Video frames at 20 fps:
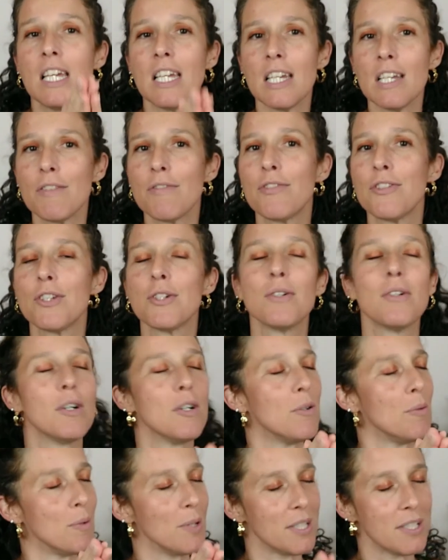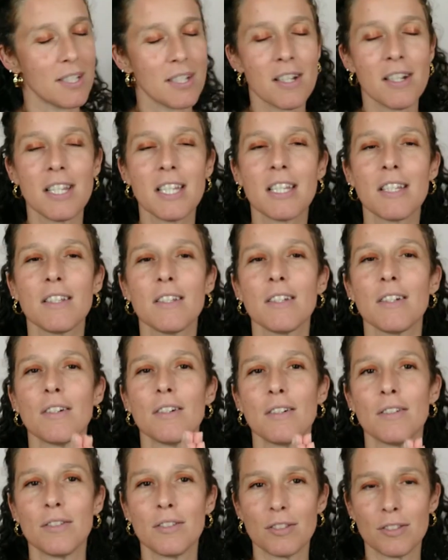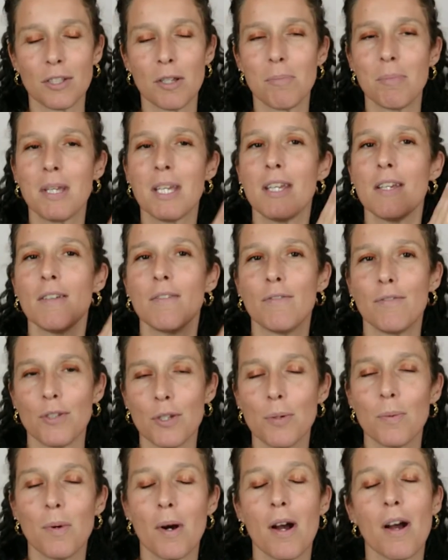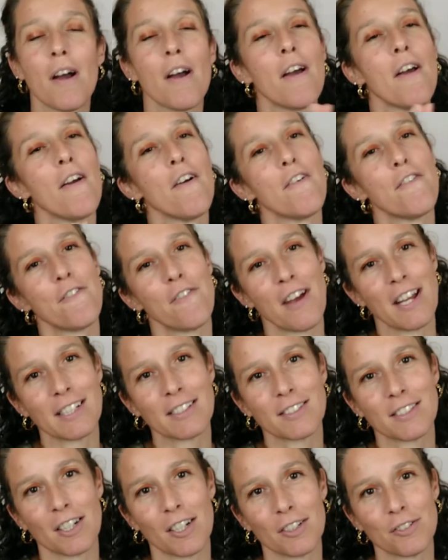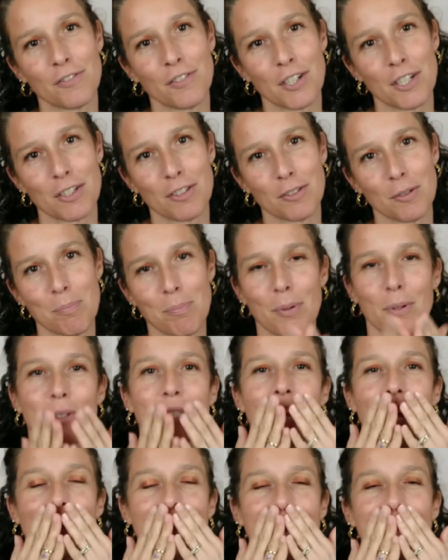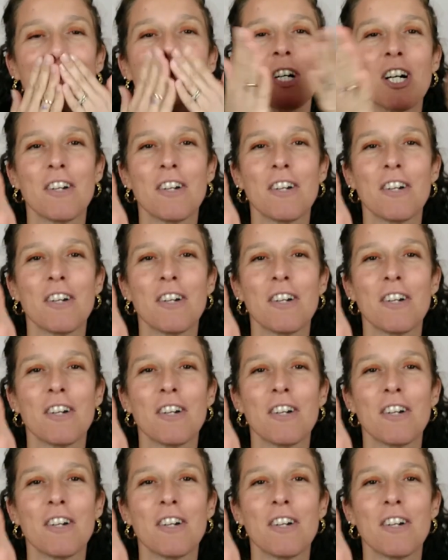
If you are a returning subby viewer, thanks a lot for your support, guys.